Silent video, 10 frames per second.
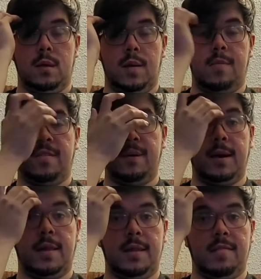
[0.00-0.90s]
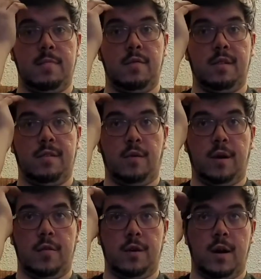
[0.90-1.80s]
I'm just making this mostly so I
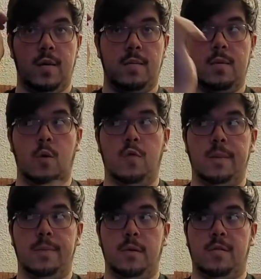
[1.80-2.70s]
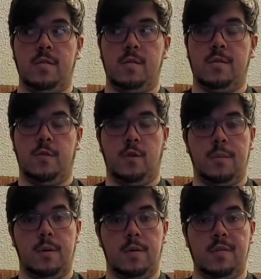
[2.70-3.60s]
can try to hopefully post it with a
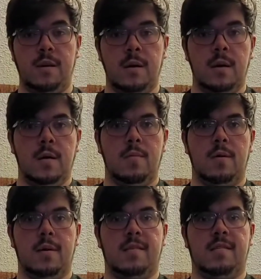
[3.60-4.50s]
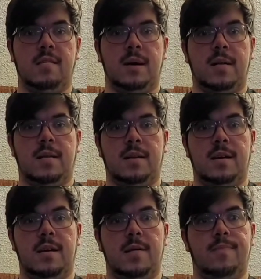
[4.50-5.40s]
forum post. But this is about
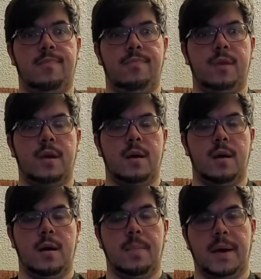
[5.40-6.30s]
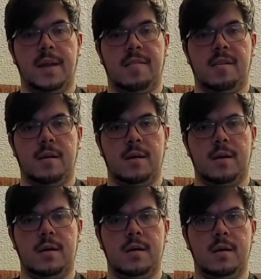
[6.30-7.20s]
the uh,
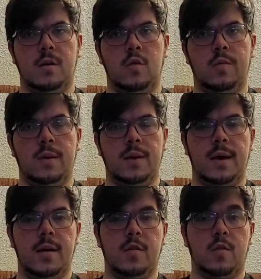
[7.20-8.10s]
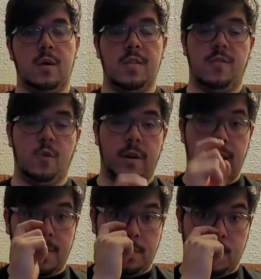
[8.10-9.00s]
Panasonic UB820
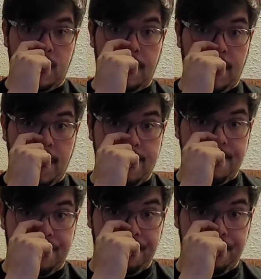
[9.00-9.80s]
4K Blu ray player.